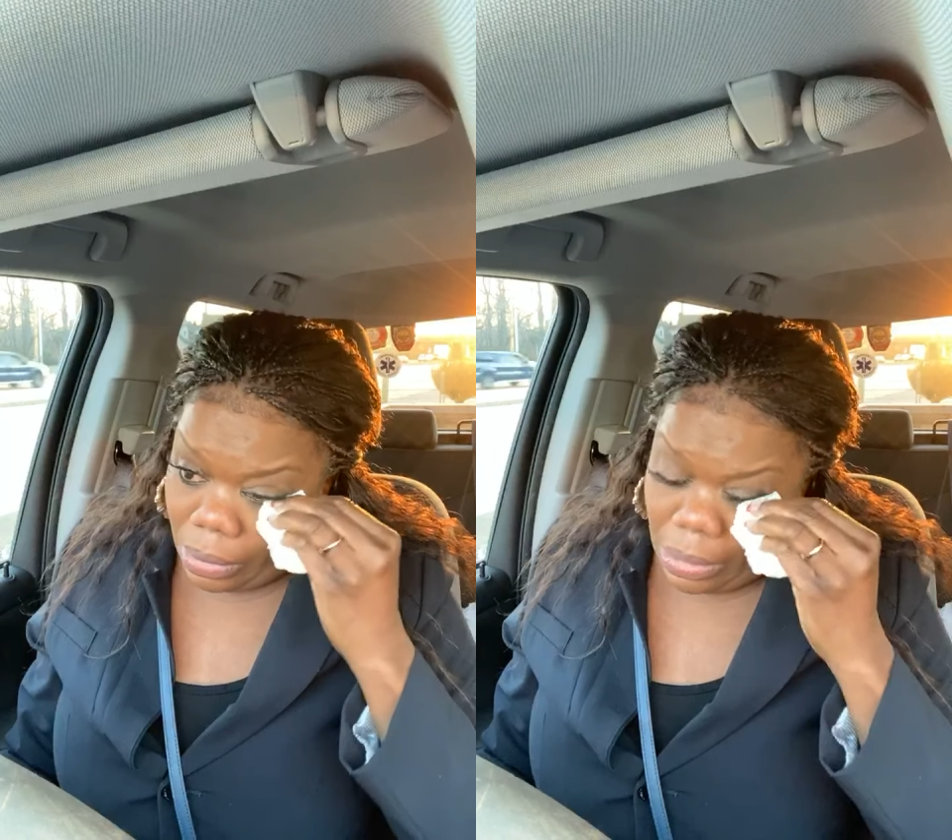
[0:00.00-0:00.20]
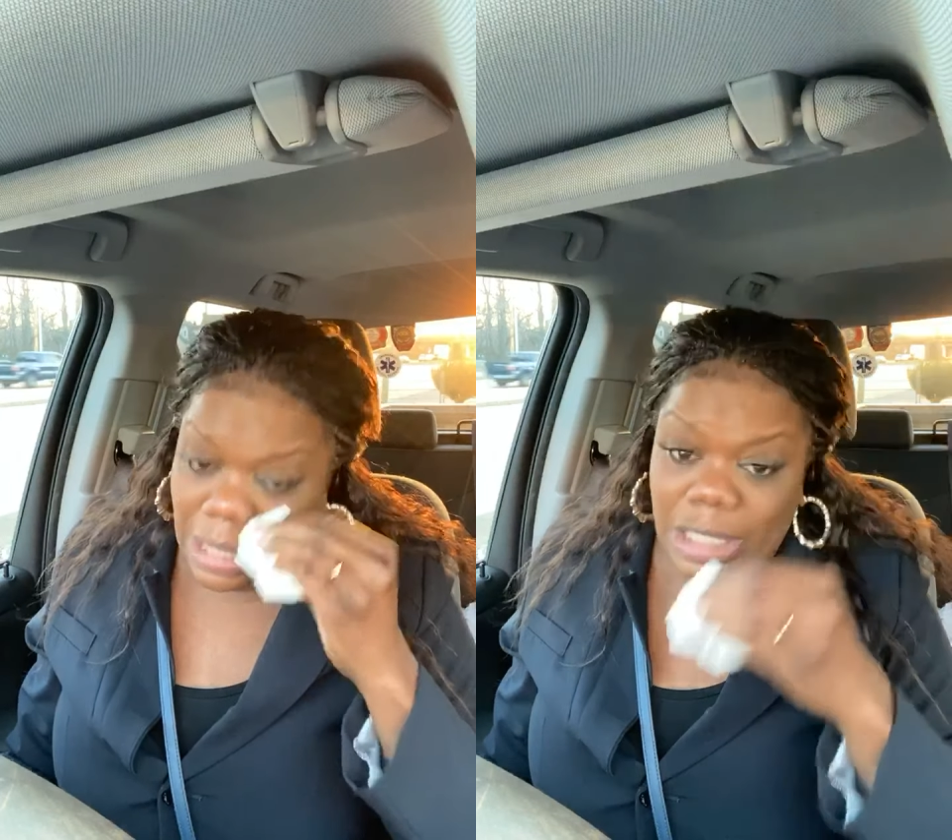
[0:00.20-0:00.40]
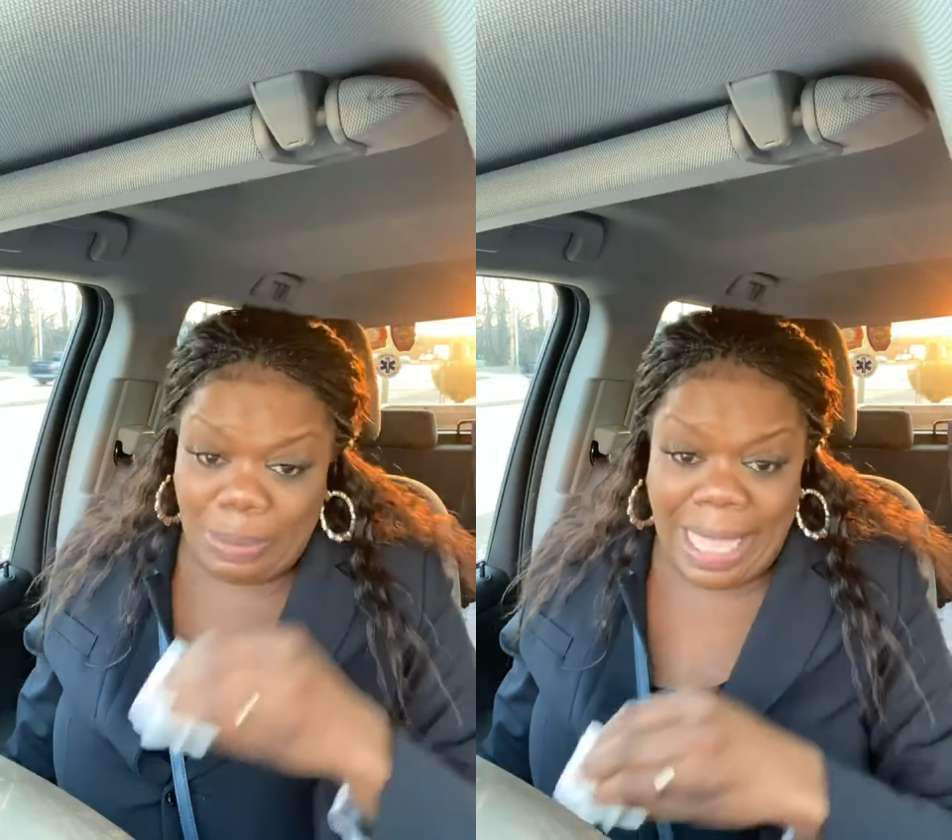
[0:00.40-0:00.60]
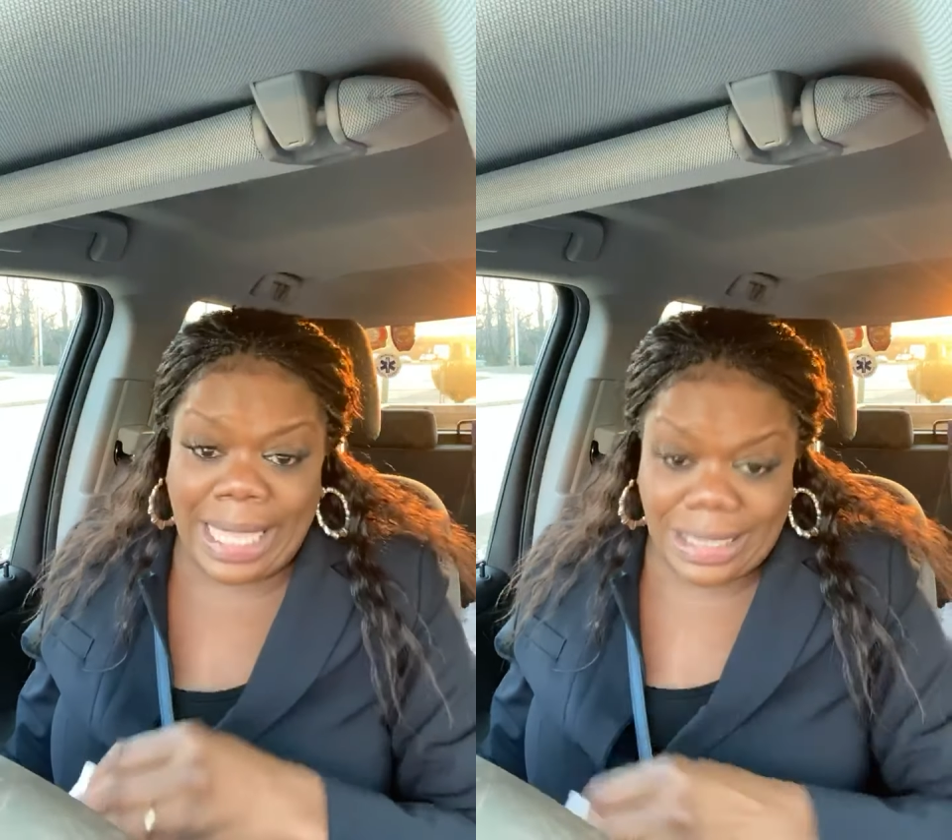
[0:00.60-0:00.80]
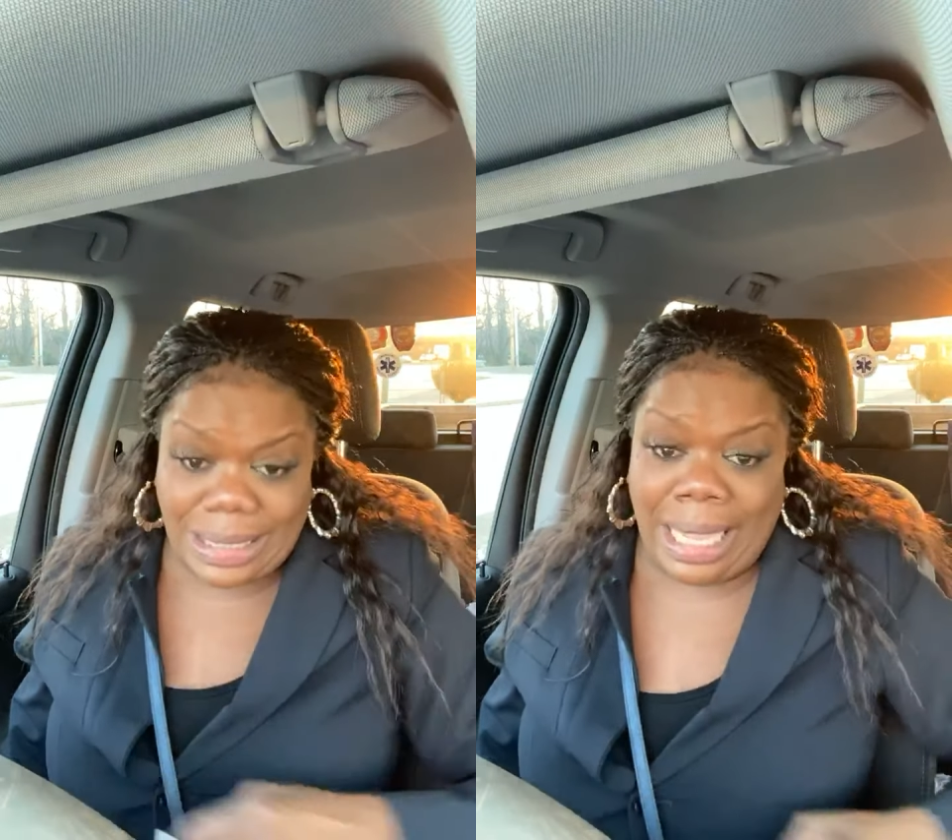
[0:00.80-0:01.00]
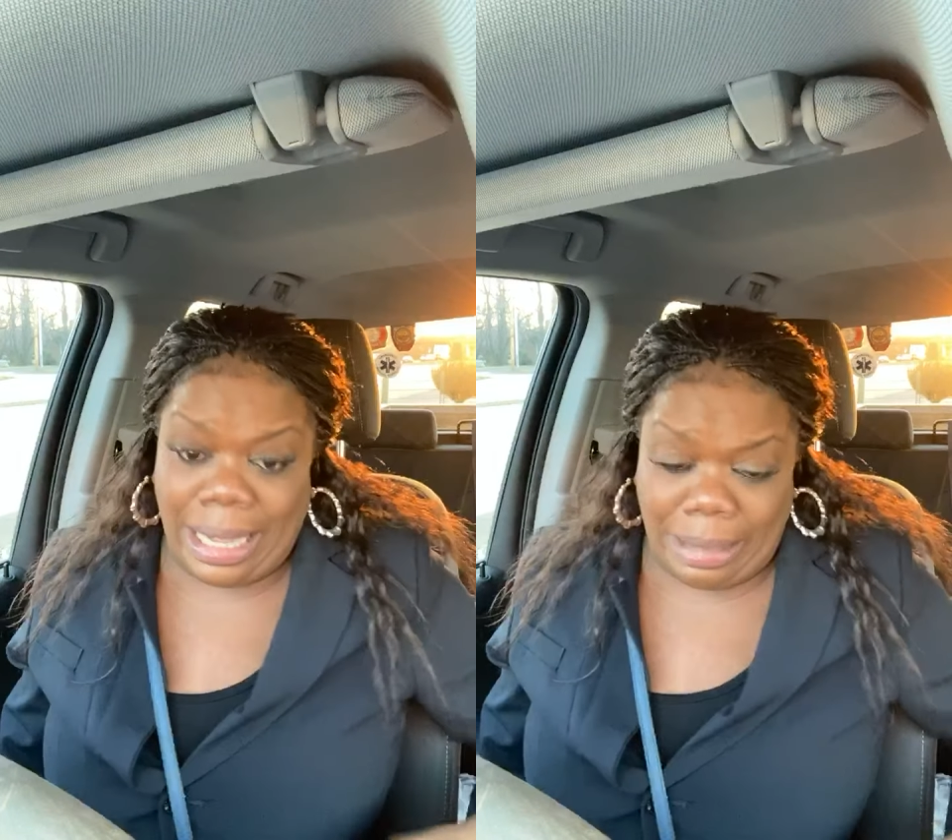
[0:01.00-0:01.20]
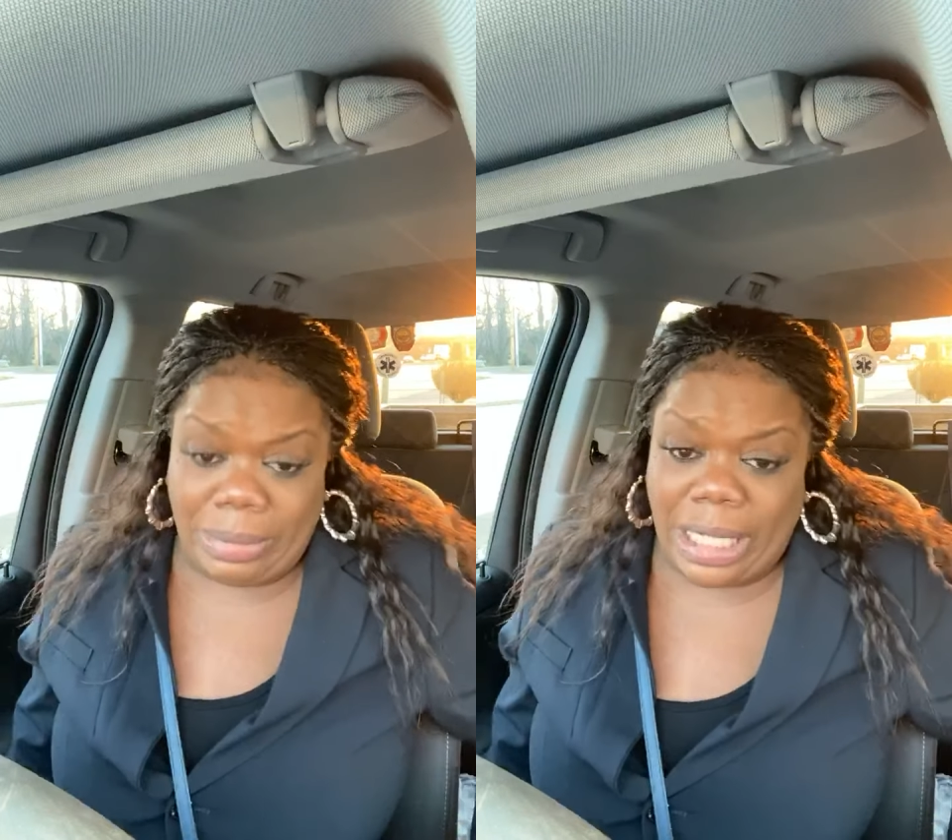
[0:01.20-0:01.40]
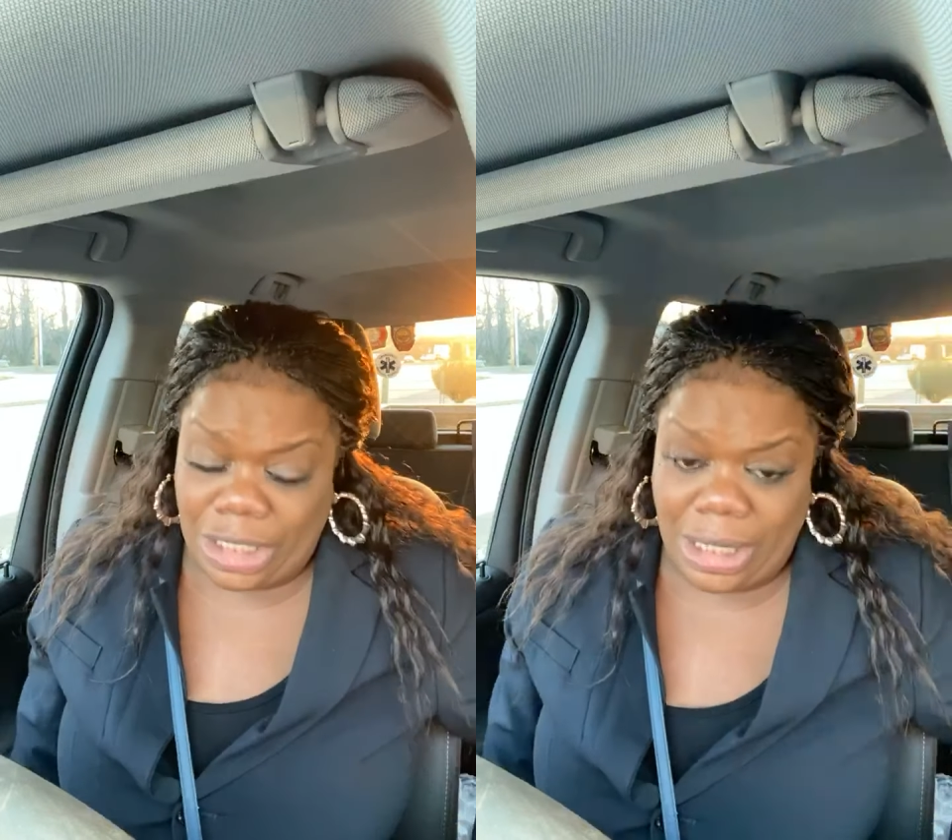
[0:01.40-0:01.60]
It's past time
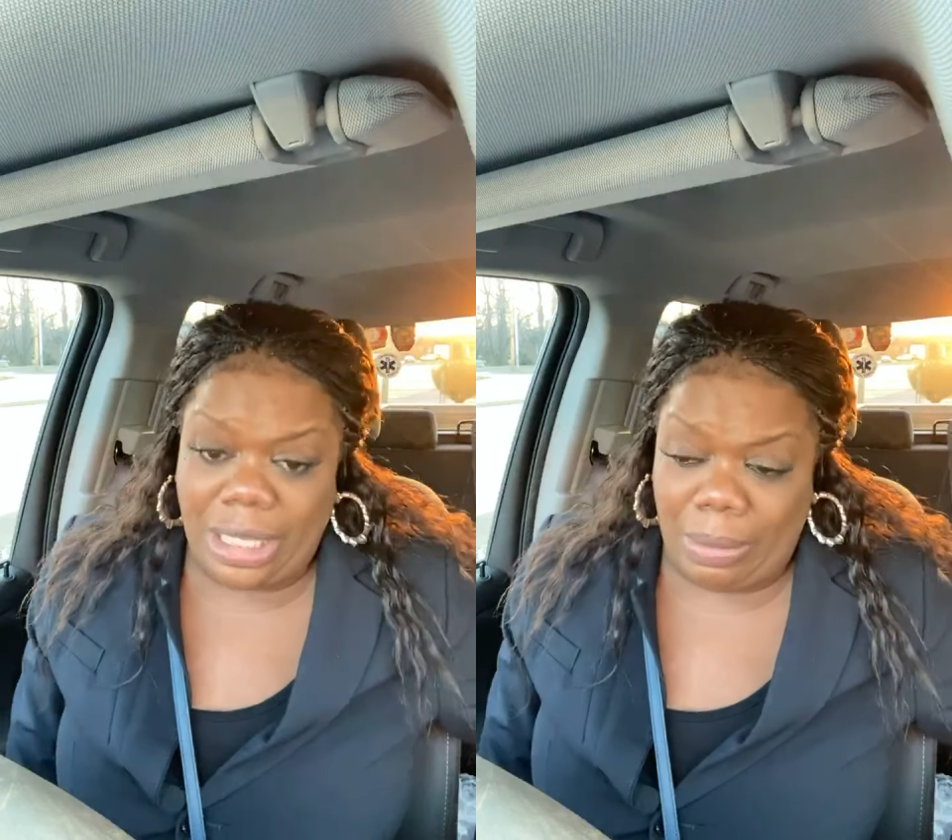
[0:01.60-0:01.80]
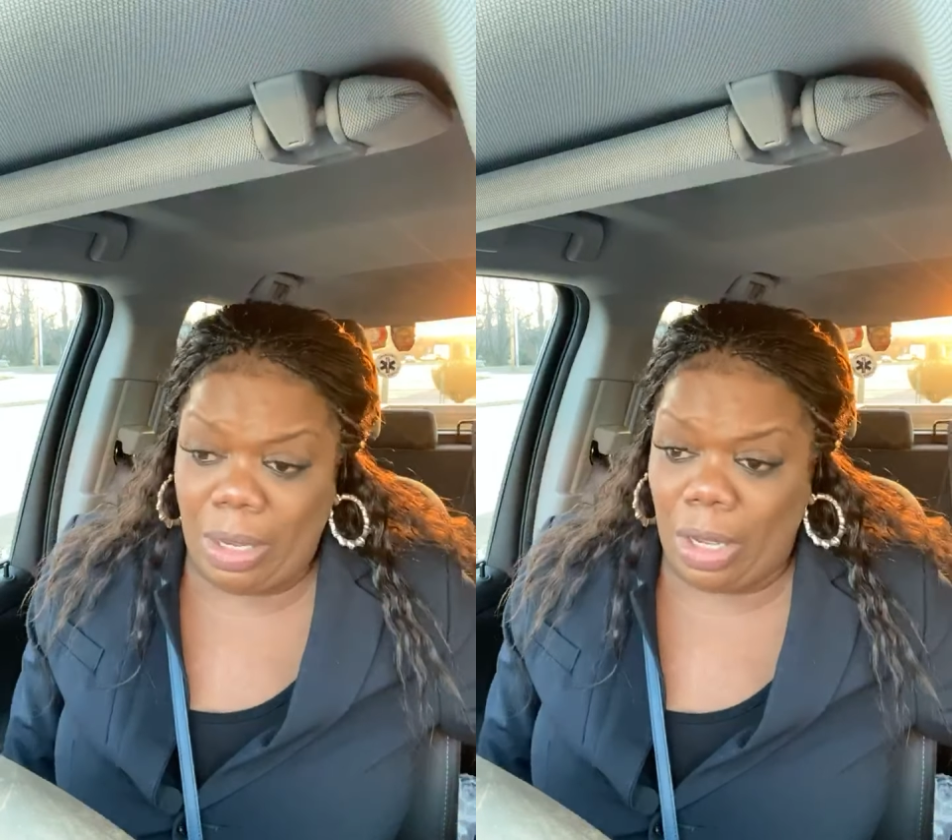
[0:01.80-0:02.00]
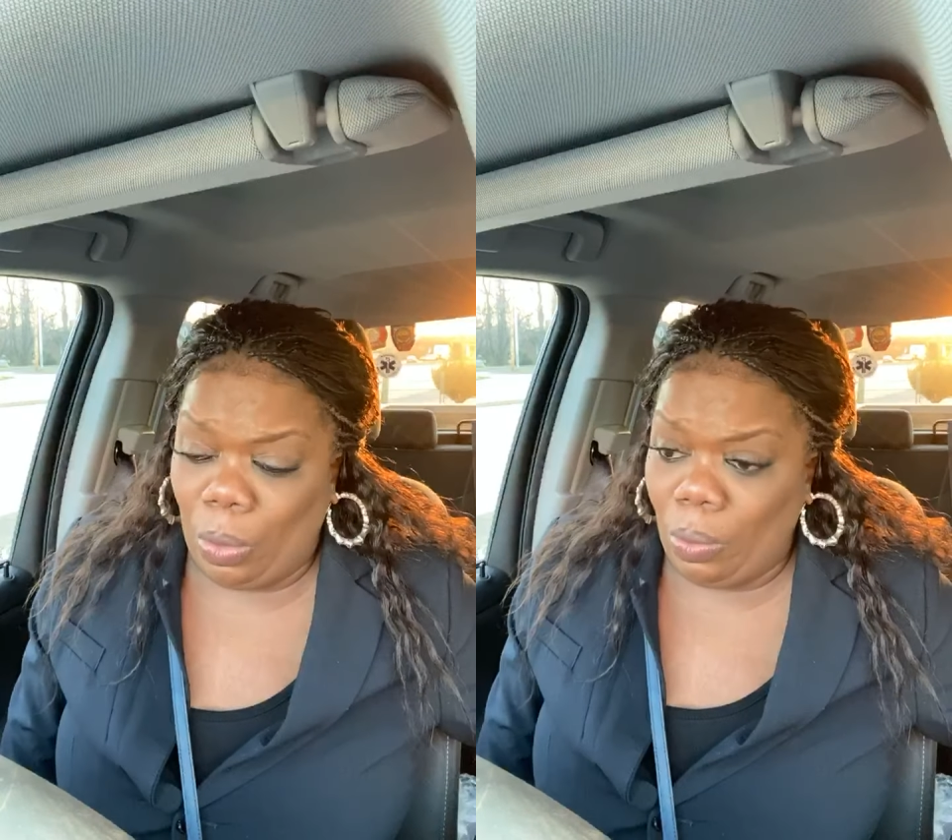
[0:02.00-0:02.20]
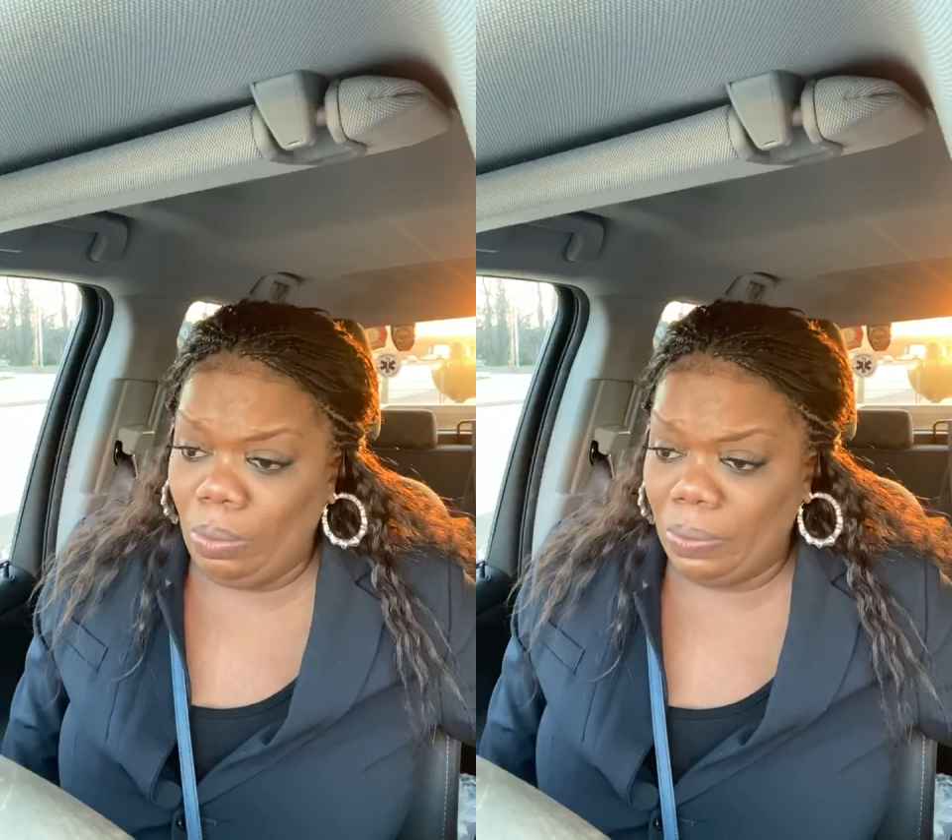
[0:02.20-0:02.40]
that she come home.